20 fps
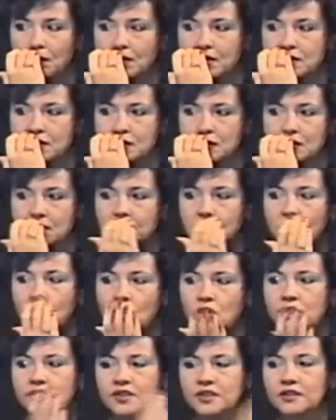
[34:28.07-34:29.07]
was
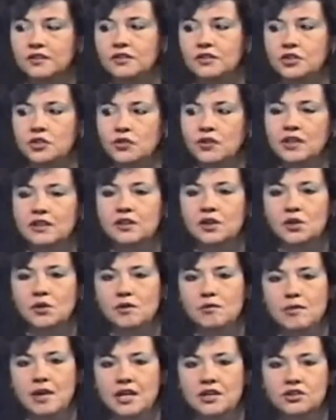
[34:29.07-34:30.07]
cooked during the
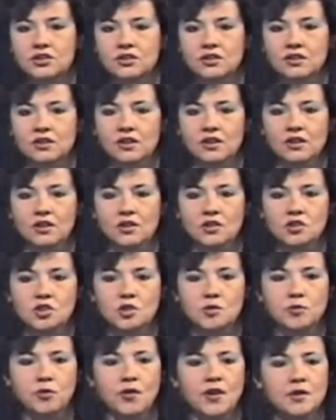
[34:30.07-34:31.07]
cremation,
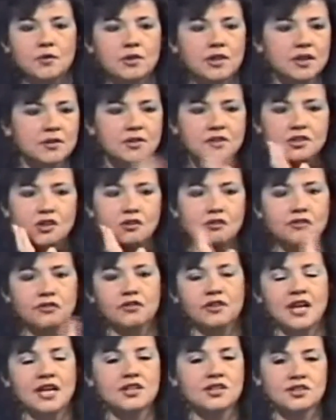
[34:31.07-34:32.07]
to the point where there was no
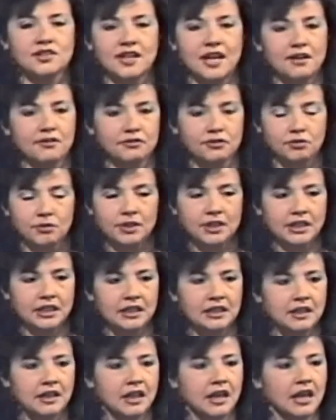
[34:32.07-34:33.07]
flesh left,
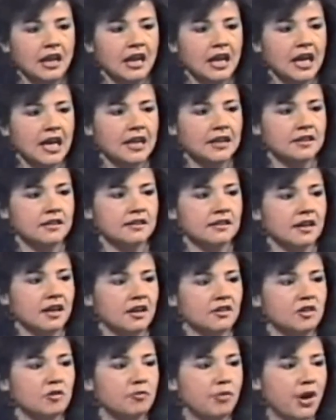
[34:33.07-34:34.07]
really. And
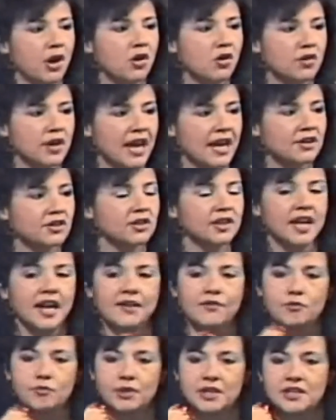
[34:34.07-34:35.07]
the bone, actually
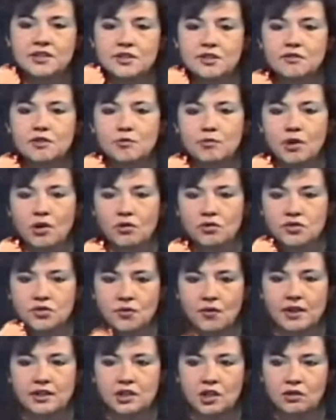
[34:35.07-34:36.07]
I have a piece of the bone,
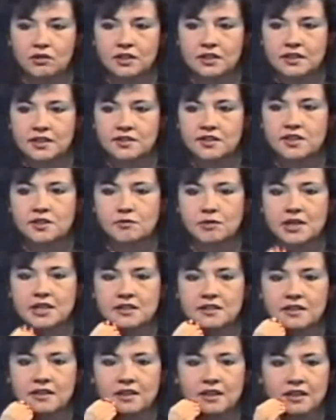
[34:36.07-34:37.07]
so I know that this
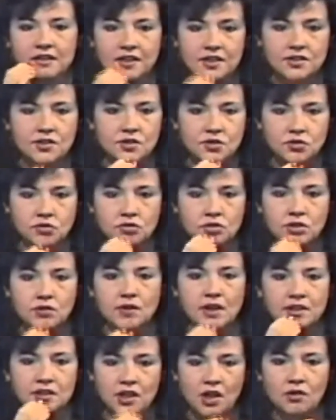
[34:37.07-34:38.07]
is
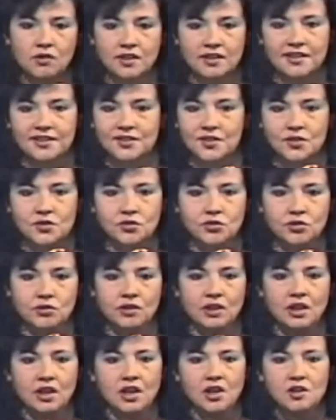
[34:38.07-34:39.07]
true. I know that this is
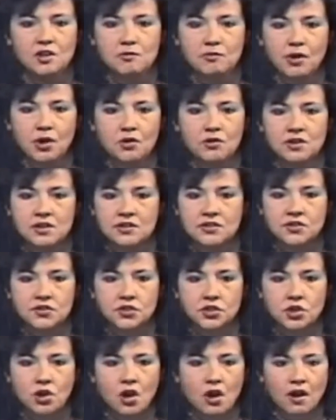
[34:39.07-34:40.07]
true. The bone
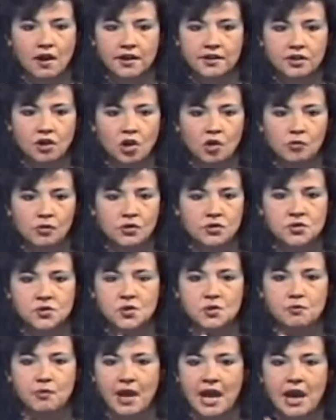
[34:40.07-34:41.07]
is charred
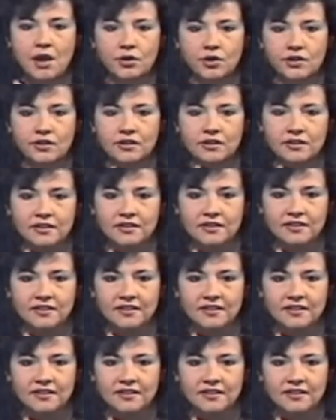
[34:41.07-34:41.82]
almost to powder.